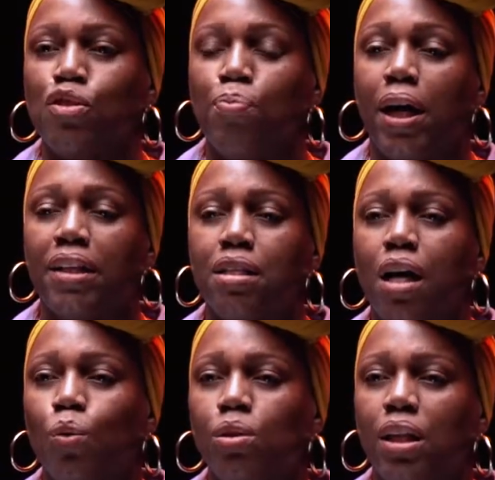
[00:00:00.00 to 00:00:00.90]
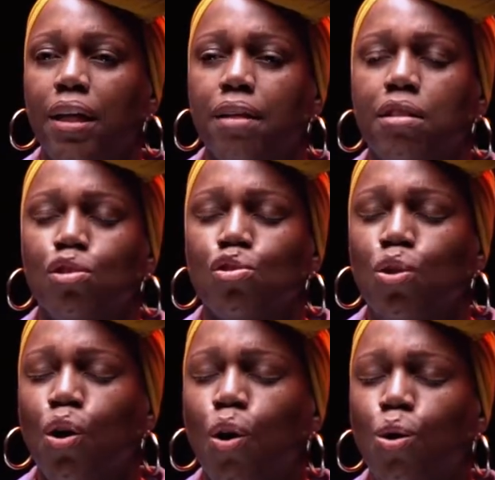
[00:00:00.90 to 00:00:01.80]
His body now lay in this
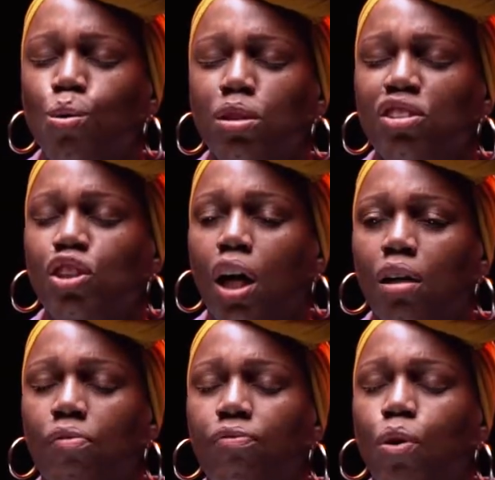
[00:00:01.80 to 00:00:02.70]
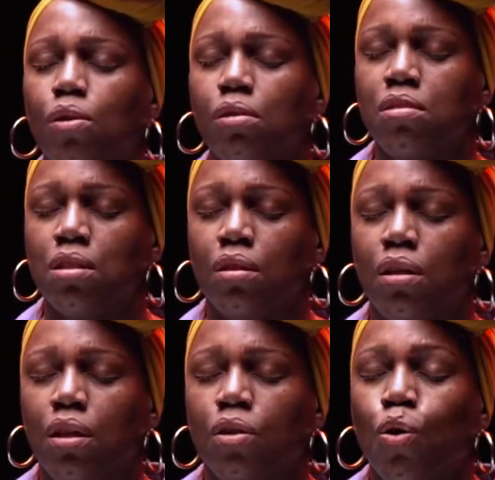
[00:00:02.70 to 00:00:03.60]
cold, dark vault
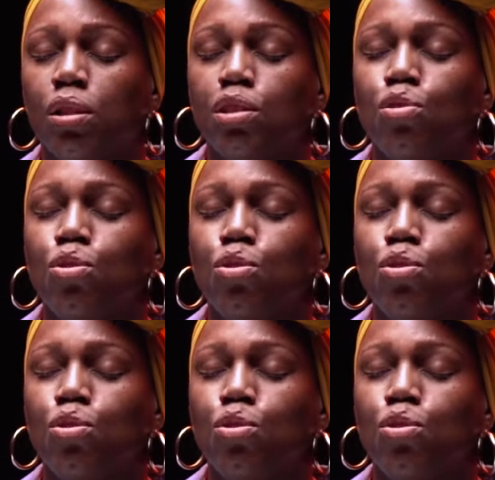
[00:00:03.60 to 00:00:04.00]
called a